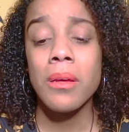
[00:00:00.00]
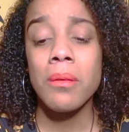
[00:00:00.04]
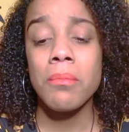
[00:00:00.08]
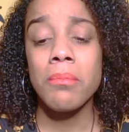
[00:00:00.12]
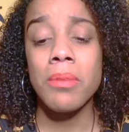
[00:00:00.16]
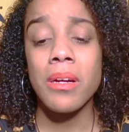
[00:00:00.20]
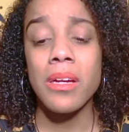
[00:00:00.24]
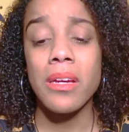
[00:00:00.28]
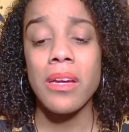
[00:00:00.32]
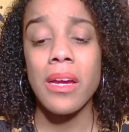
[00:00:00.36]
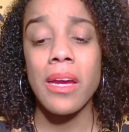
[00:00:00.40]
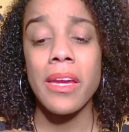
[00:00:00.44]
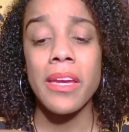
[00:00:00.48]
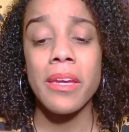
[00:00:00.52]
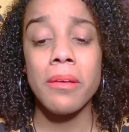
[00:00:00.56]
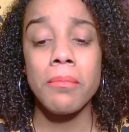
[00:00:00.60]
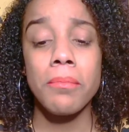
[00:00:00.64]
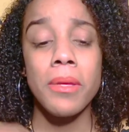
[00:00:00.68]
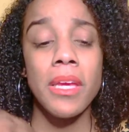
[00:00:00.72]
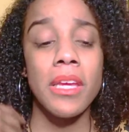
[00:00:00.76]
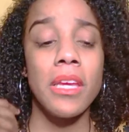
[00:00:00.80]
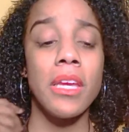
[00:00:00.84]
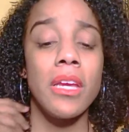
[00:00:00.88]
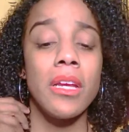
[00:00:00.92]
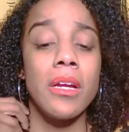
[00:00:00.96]
but I am
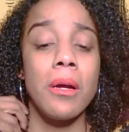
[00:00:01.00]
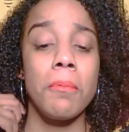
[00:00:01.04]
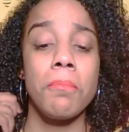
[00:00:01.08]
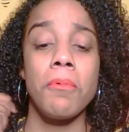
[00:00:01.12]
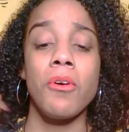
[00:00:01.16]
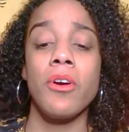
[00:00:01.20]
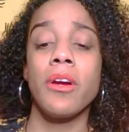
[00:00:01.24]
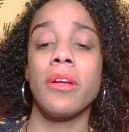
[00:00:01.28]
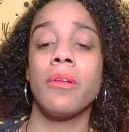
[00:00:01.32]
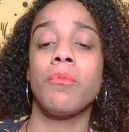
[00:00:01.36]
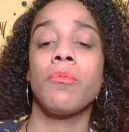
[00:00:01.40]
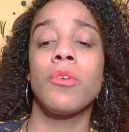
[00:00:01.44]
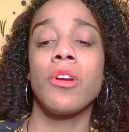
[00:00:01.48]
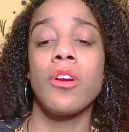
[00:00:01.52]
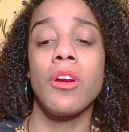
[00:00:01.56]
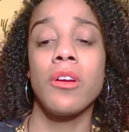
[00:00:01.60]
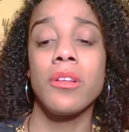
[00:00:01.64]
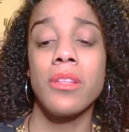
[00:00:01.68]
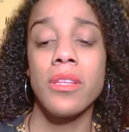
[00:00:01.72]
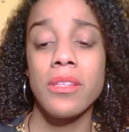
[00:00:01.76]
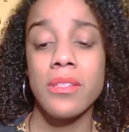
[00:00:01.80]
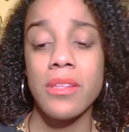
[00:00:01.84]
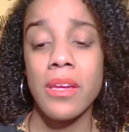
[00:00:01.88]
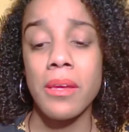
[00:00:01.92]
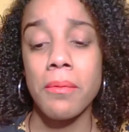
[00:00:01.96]
picking up on,
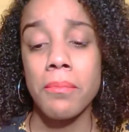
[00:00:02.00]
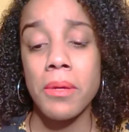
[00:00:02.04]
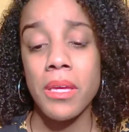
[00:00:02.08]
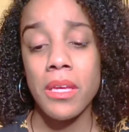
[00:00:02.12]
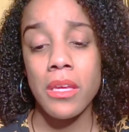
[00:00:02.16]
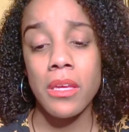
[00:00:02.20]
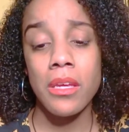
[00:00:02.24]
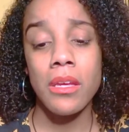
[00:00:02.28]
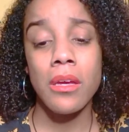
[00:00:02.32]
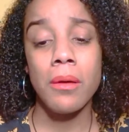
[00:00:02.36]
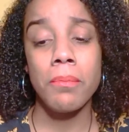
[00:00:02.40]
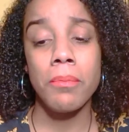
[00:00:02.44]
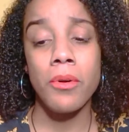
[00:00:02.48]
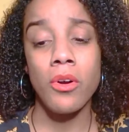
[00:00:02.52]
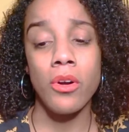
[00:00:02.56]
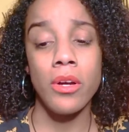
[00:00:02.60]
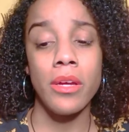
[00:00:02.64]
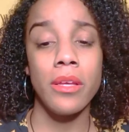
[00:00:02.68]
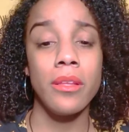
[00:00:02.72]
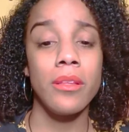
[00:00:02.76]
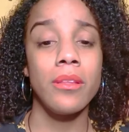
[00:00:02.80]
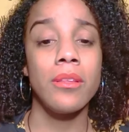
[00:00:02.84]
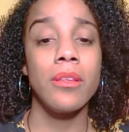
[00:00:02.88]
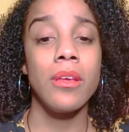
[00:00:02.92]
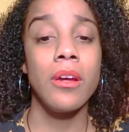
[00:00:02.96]
regardless, I am picking up
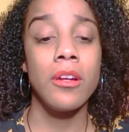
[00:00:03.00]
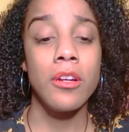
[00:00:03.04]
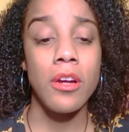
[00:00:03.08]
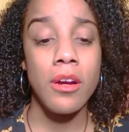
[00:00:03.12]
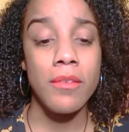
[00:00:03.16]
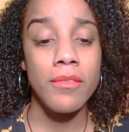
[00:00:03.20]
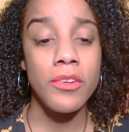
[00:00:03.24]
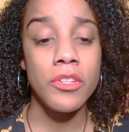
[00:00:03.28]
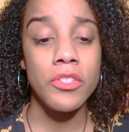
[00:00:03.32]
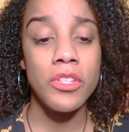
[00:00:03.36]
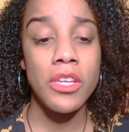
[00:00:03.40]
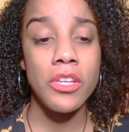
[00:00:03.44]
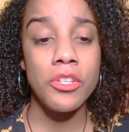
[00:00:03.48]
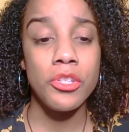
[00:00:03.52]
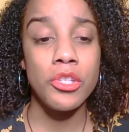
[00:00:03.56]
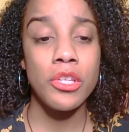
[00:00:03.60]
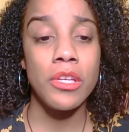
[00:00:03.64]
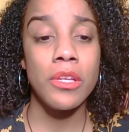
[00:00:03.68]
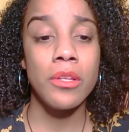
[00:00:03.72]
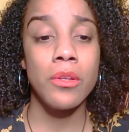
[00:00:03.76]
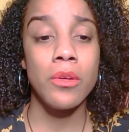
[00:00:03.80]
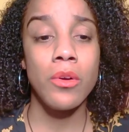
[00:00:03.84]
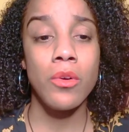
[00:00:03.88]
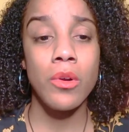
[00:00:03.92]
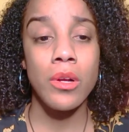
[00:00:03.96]
on a
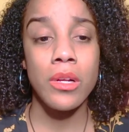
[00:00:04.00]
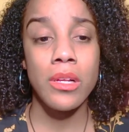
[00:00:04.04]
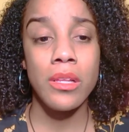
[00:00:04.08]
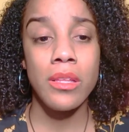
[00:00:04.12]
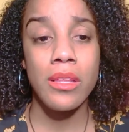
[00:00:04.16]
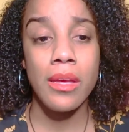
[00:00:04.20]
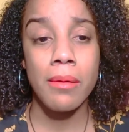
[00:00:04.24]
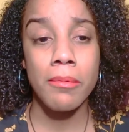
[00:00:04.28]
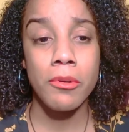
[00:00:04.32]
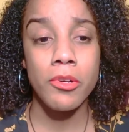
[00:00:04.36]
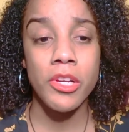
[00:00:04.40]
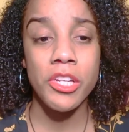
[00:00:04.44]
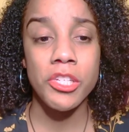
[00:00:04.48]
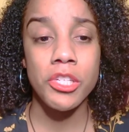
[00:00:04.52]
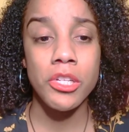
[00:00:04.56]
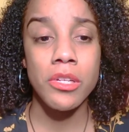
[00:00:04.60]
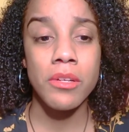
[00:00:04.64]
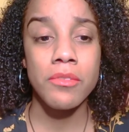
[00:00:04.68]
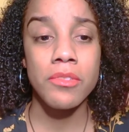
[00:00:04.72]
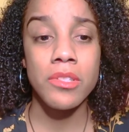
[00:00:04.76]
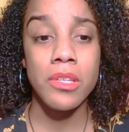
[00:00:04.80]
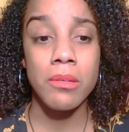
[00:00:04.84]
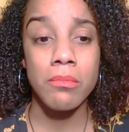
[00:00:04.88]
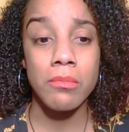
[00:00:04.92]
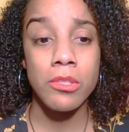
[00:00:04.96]
conversation or collaboration
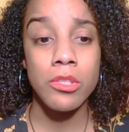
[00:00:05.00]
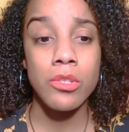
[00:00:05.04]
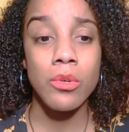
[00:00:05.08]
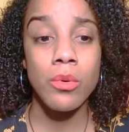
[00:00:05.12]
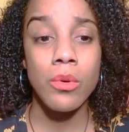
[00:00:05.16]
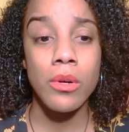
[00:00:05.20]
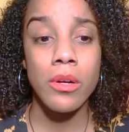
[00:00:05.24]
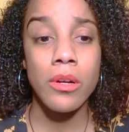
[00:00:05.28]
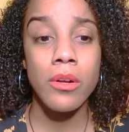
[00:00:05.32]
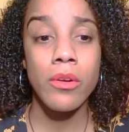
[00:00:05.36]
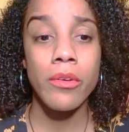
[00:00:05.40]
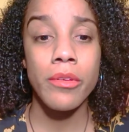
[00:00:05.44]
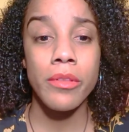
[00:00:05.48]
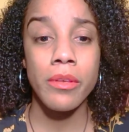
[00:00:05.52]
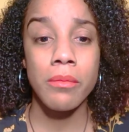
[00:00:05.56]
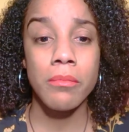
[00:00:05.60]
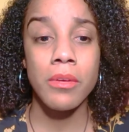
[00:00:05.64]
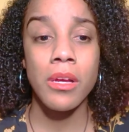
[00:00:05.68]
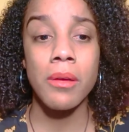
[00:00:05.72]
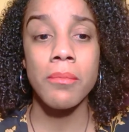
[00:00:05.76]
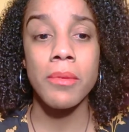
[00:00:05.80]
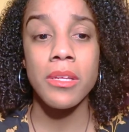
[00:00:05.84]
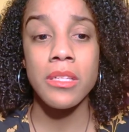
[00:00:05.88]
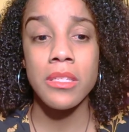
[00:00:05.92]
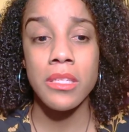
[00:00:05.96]
of some sort or them
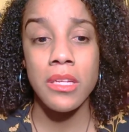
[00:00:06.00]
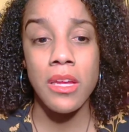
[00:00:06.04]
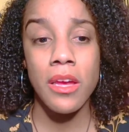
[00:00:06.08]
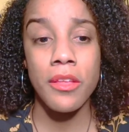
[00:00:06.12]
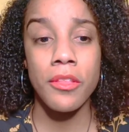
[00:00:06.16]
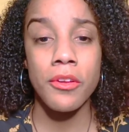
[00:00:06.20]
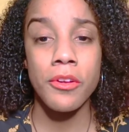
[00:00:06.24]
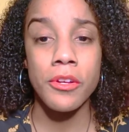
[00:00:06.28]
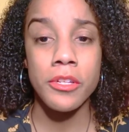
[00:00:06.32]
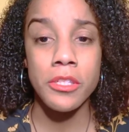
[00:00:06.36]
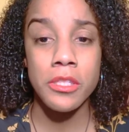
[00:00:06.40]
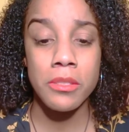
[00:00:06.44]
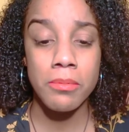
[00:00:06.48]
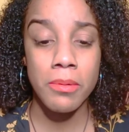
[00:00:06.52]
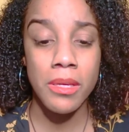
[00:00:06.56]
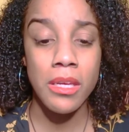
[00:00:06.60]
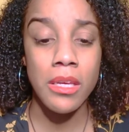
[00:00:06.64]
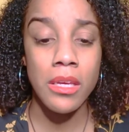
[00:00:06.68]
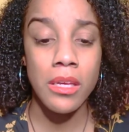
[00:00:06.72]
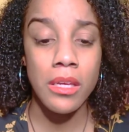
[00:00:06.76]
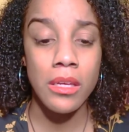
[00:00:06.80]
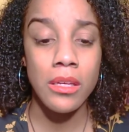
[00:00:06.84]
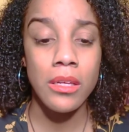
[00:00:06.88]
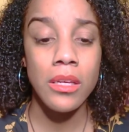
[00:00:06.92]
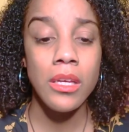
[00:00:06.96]
coming together and
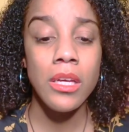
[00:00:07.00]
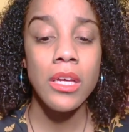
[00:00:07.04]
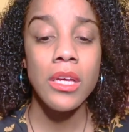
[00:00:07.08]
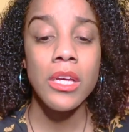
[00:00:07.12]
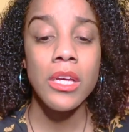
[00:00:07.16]
speaking.